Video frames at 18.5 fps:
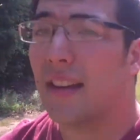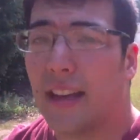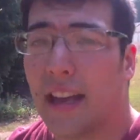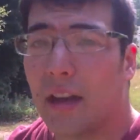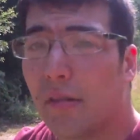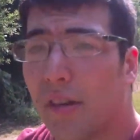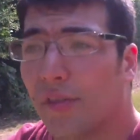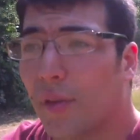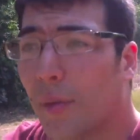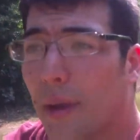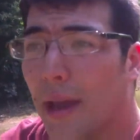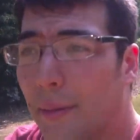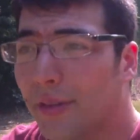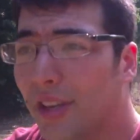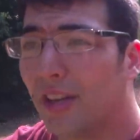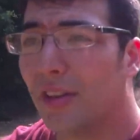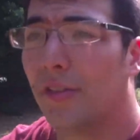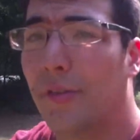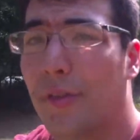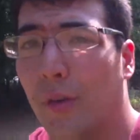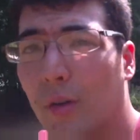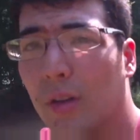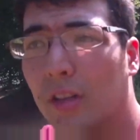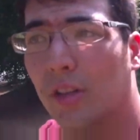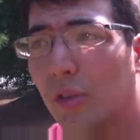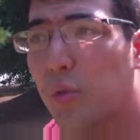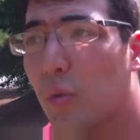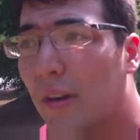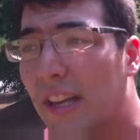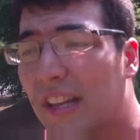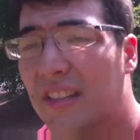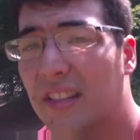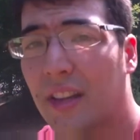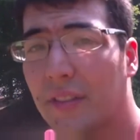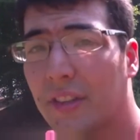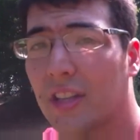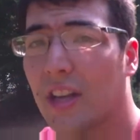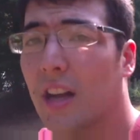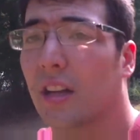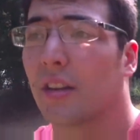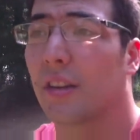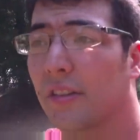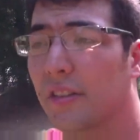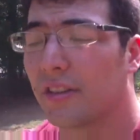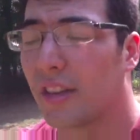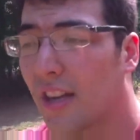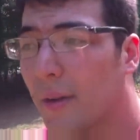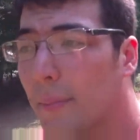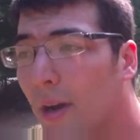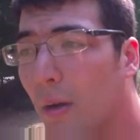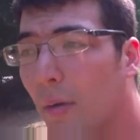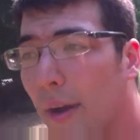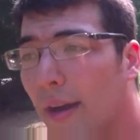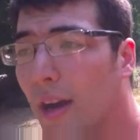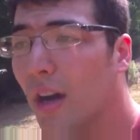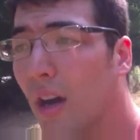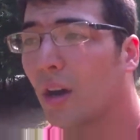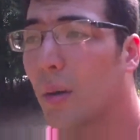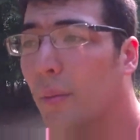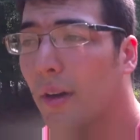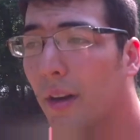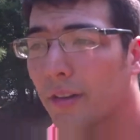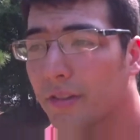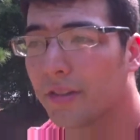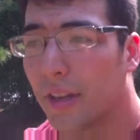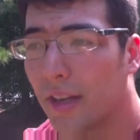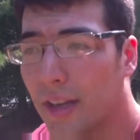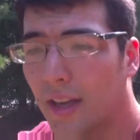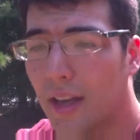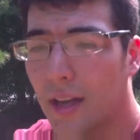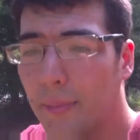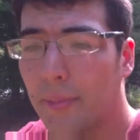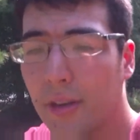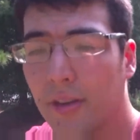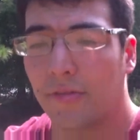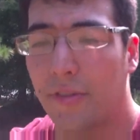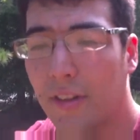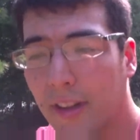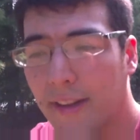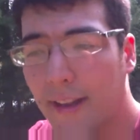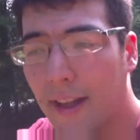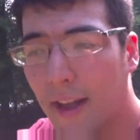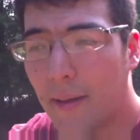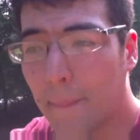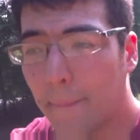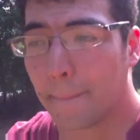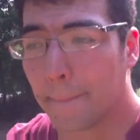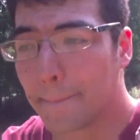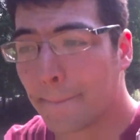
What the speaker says: It went from empty to full in $27. Like, on my way home, I was like, oh, I better fill it up.